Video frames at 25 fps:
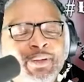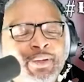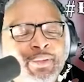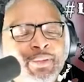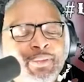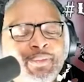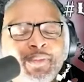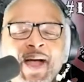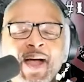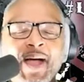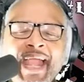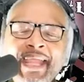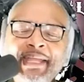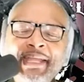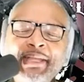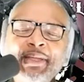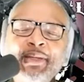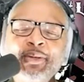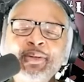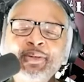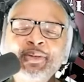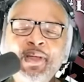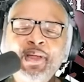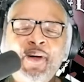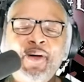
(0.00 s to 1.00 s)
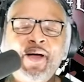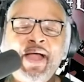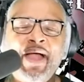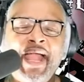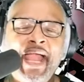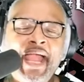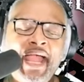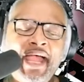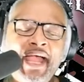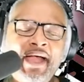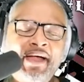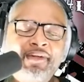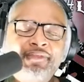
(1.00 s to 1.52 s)
Why you don't
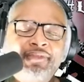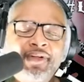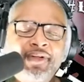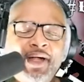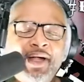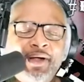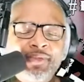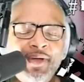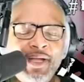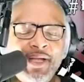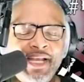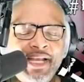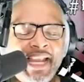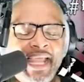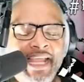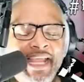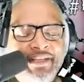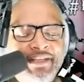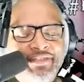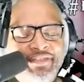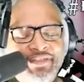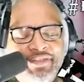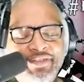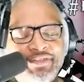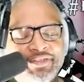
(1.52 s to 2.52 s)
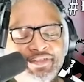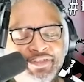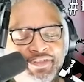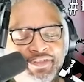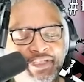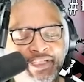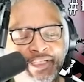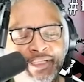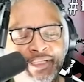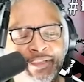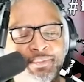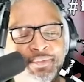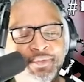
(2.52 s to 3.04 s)
have a
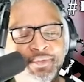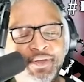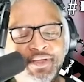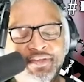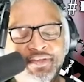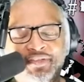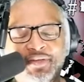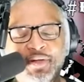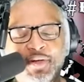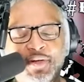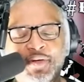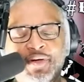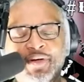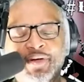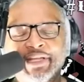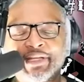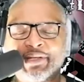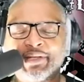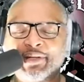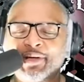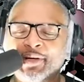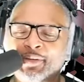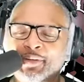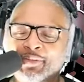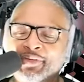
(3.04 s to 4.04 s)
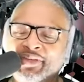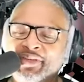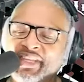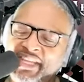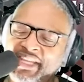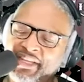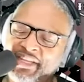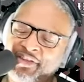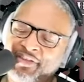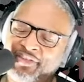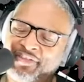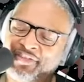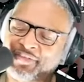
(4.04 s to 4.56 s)
relationship? What's going on, D
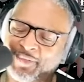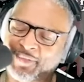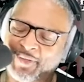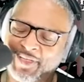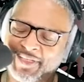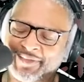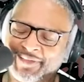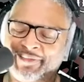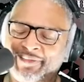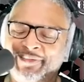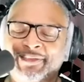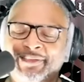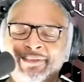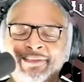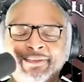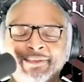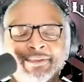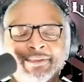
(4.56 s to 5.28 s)
the trucker?